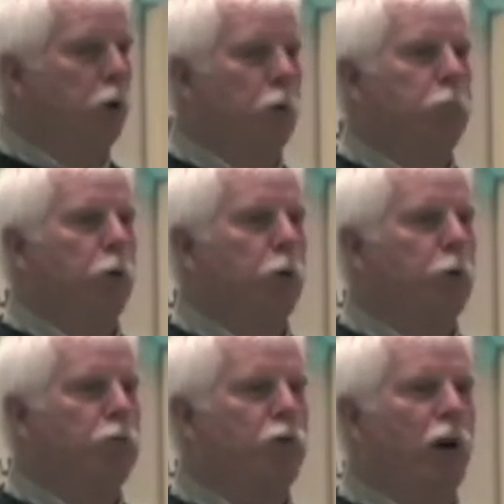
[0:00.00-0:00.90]
there will be
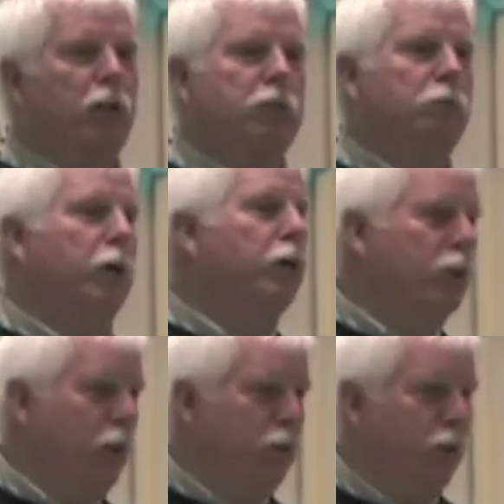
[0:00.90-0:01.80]
room for us. We
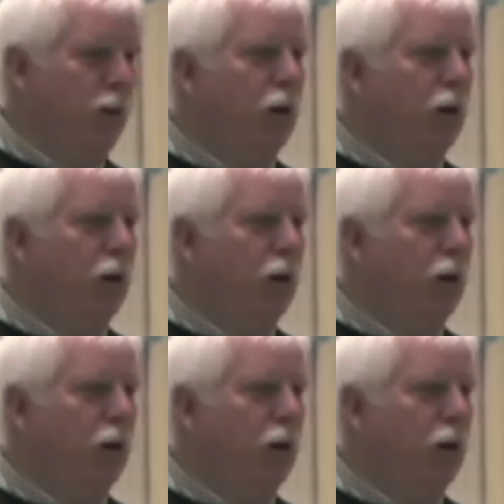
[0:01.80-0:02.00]
can live here,